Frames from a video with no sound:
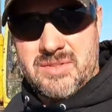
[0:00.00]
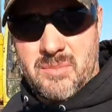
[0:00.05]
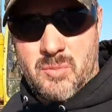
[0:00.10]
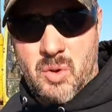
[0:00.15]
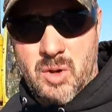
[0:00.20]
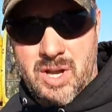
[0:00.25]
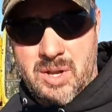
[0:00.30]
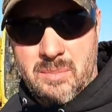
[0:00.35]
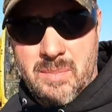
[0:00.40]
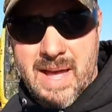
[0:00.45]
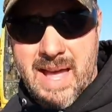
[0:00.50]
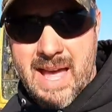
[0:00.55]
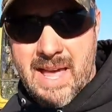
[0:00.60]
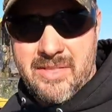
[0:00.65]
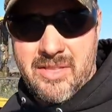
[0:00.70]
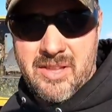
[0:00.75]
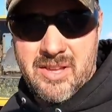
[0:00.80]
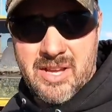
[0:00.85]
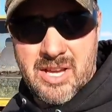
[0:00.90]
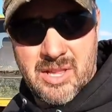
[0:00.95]
some quick
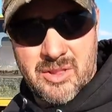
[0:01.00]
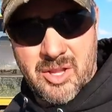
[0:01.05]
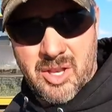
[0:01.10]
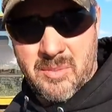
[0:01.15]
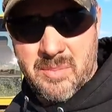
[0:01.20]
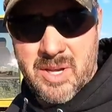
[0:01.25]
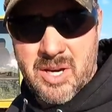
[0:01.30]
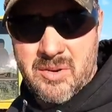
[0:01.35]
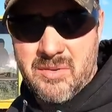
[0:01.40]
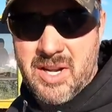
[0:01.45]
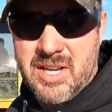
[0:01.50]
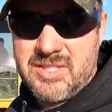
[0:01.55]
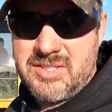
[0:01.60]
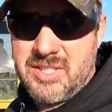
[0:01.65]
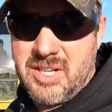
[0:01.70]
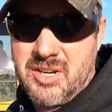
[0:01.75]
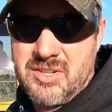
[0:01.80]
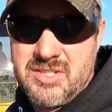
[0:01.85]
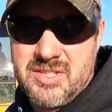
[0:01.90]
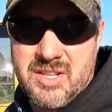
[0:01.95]
math, a little bit of
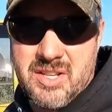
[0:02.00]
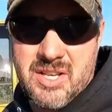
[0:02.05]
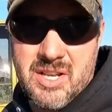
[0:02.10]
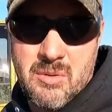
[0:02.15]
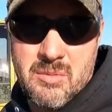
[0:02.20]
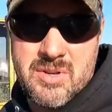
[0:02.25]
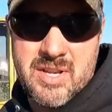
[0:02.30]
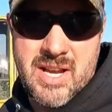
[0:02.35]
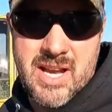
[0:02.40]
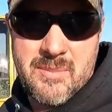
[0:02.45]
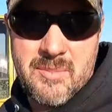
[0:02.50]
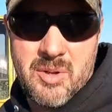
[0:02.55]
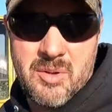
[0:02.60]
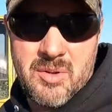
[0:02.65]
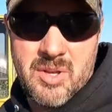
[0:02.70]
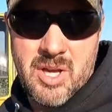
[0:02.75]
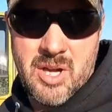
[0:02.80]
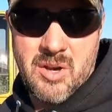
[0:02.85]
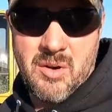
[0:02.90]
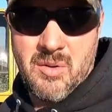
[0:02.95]
research, and in no time
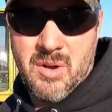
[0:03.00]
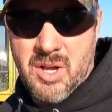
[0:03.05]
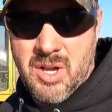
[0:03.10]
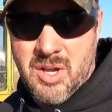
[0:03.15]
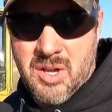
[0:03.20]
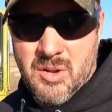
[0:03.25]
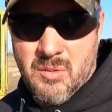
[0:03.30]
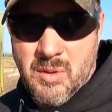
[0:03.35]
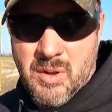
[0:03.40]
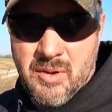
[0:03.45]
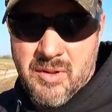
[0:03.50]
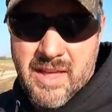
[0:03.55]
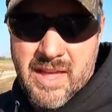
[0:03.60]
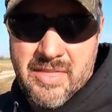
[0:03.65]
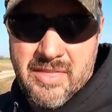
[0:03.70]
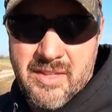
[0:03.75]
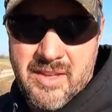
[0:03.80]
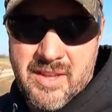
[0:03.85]
you'll know whether that